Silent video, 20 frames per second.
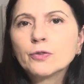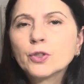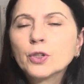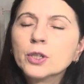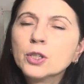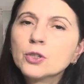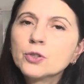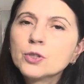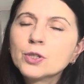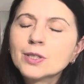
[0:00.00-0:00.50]
you're
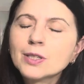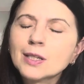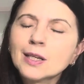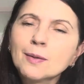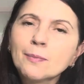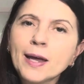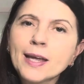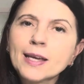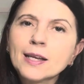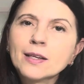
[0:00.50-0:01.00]
interested
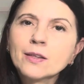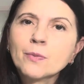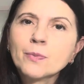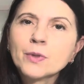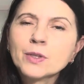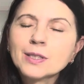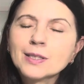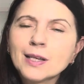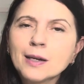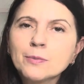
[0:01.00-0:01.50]
in making them
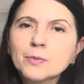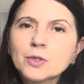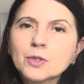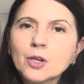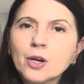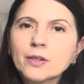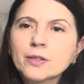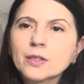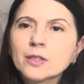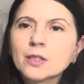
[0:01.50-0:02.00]
the same
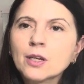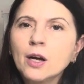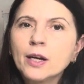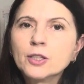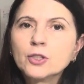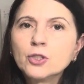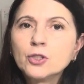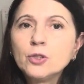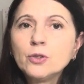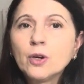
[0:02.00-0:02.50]
size as I
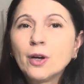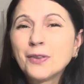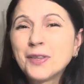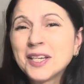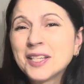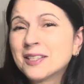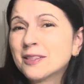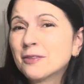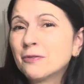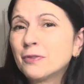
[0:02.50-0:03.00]
do, I
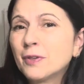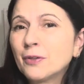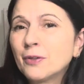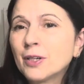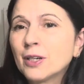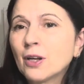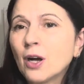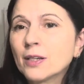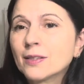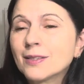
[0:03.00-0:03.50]
think it's a very
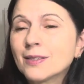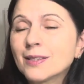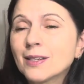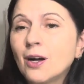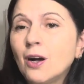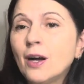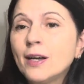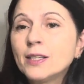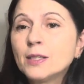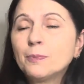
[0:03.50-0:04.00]
nice
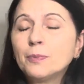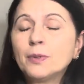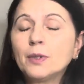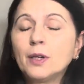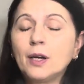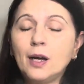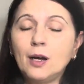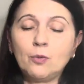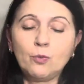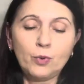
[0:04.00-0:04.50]
size
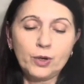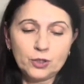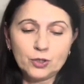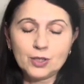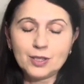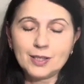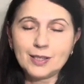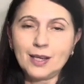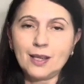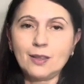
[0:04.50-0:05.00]
when you
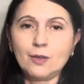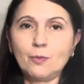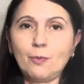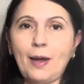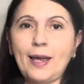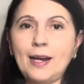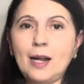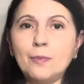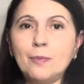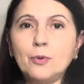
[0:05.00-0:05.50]
see them
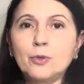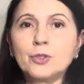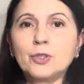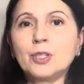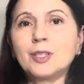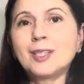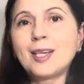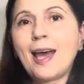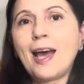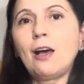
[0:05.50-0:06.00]
made up, because
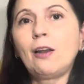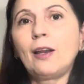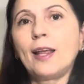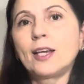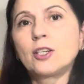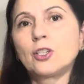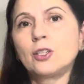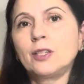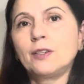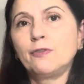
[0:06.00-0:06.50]
the towel
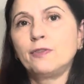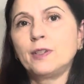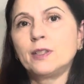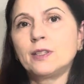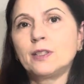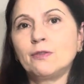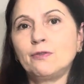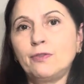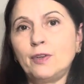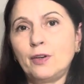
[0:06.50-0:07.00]
actually
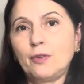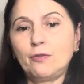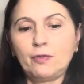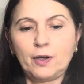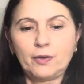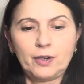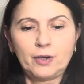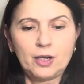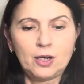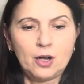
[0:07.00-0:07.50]
fits very,
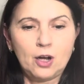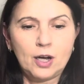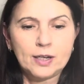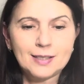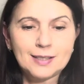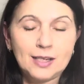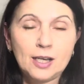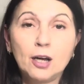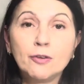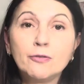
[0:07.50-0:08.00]
very
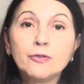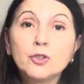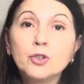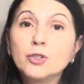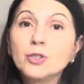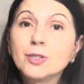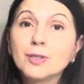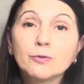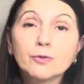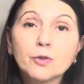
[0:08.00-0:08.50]
nicely. I've
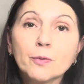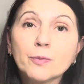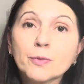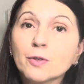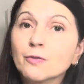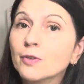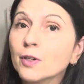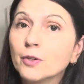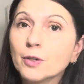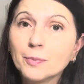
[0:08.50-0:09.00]
used them from
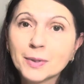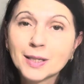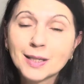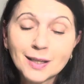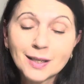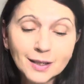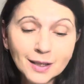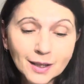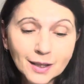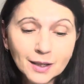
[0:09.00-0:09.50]
the very
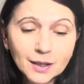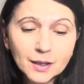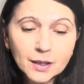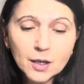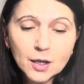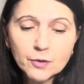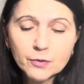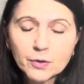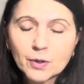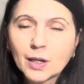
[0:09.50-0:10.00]
beginning
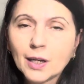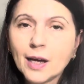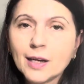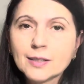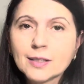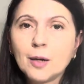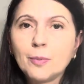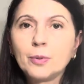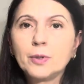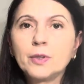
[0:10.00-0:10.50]
for the
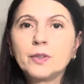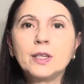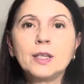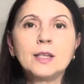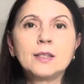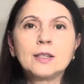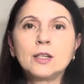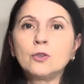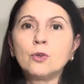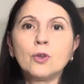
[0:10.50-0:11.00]
last couple of
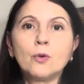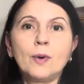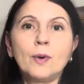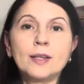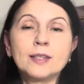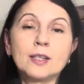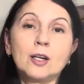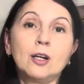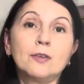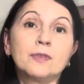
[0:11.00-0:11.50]
years, and all the
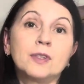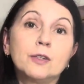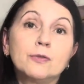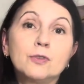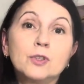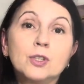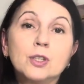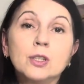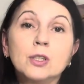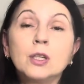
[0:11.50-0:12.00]
ones that I've
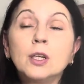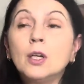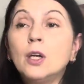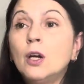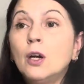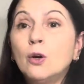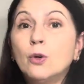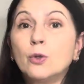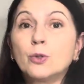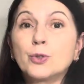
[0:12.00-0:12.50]
gifted
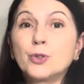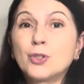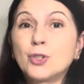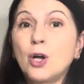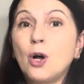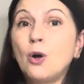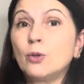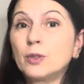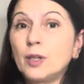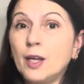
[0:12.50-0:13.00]
or
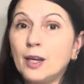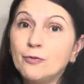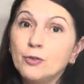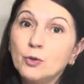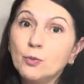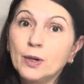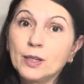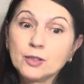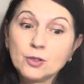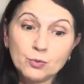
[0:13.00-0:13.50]
sold,
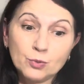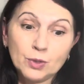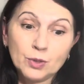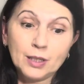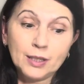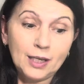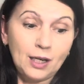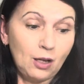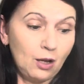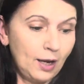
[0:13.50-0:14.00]
everyone's
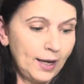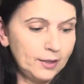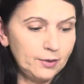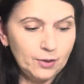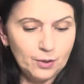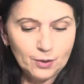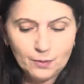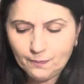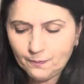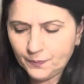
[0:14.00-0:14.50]
really liked
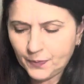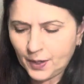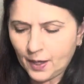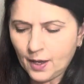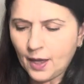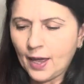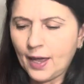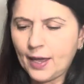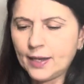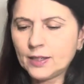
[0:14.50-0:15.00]
them.
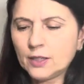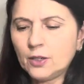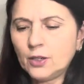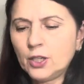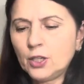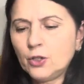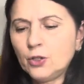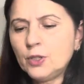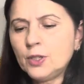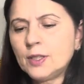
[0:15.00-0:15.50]
And I
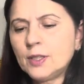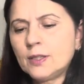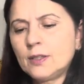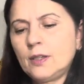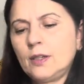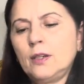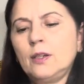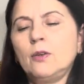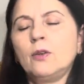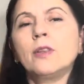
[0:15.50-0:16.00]
use
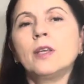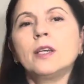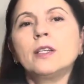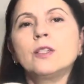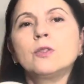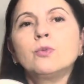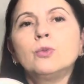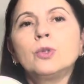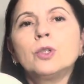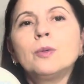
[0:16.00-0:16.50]

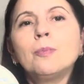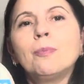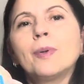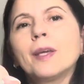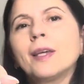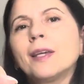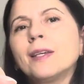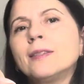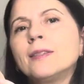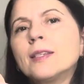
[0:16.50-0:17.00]
these wooden
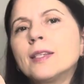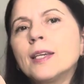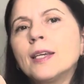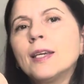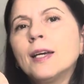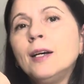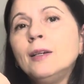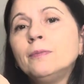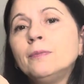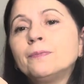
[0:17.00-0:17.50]
beads
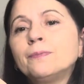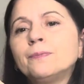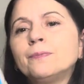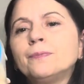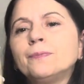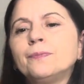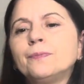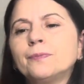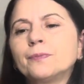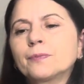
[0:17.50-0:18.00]
here.
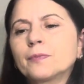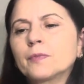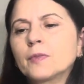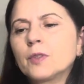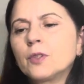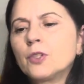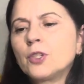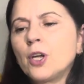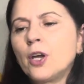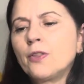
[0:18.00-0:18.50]

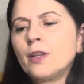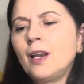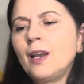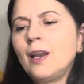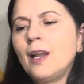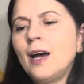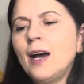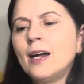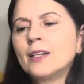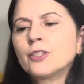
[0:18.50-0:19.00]
So the
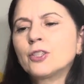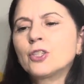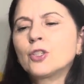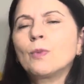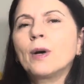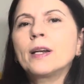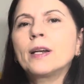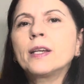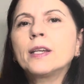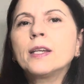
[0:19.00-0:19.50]
largest
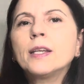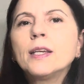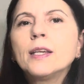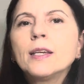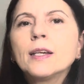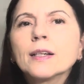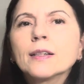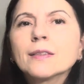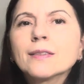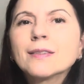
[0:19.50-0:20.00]
one in
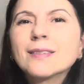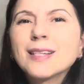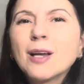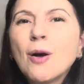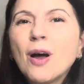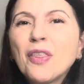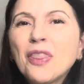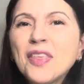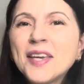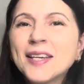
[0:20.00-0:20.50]
here. So
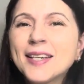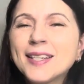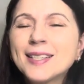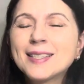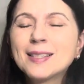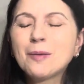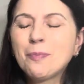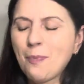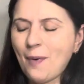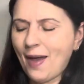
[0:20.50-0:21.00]
I think
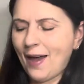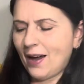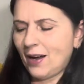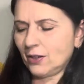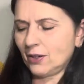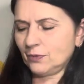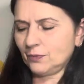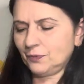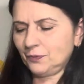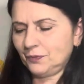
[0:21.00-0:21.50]
it's
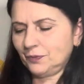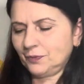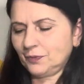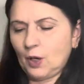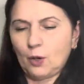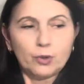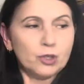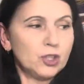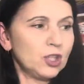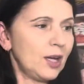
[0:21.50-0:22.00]
about,
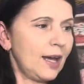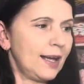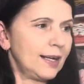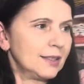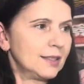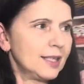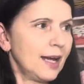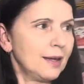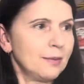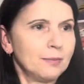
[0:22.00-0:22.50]
I wish I had a
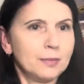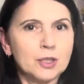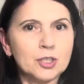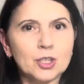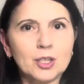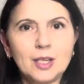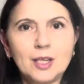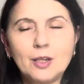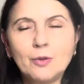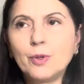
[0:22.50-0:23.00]
tape
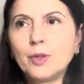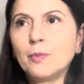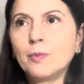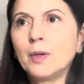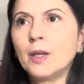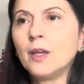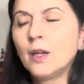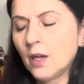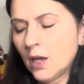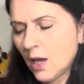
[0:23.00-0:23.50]
measure here with
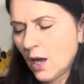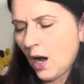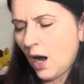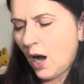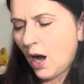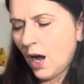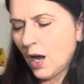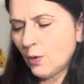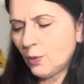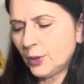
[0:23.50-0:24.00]
me.
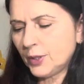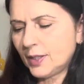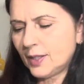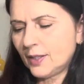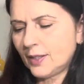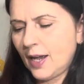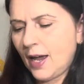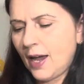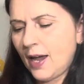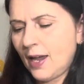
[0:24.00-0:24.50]
I would
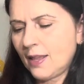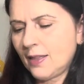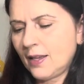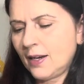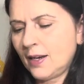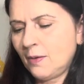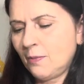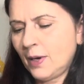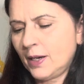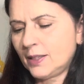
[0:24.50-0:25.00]
say
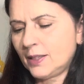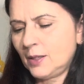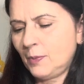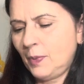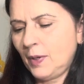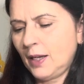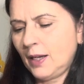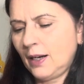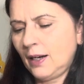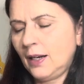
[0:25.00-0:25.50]
that it must
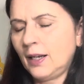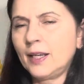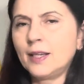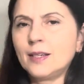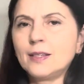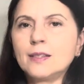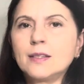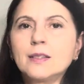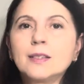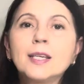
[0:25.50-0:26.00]
be at
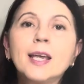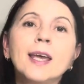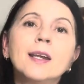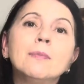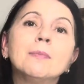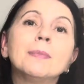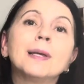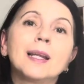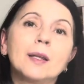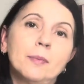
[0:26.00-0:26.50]
least
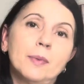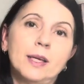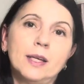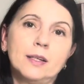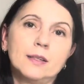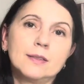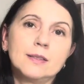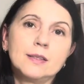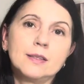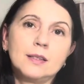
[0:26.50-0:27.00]

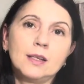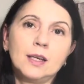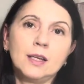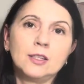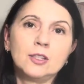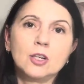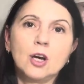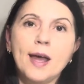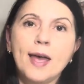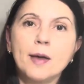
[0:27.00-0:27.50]
10mm
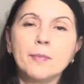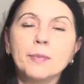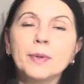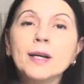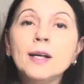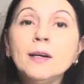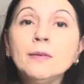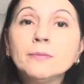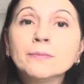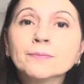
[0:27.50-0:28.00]
in diameter.